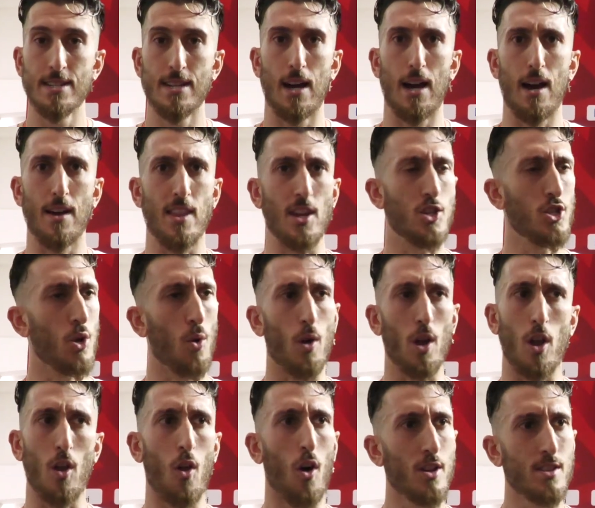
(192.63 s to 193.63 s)
Uh, they show a
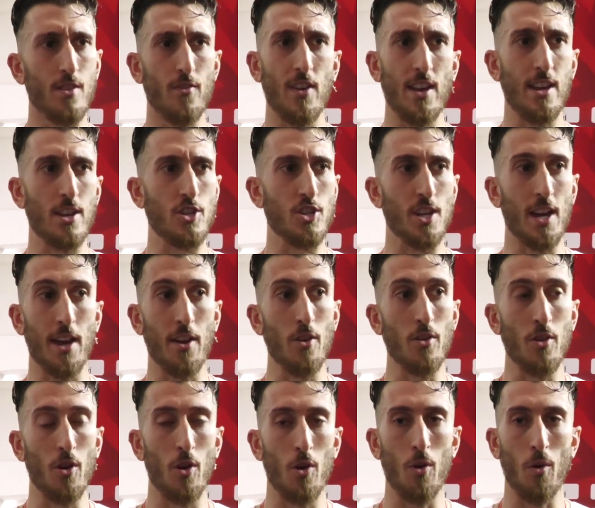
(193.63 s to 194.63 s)
lot of energy. I
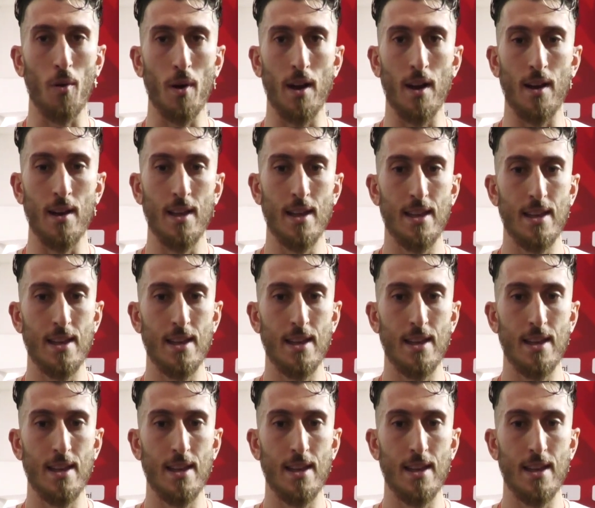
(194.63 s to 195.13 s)
don't know uh,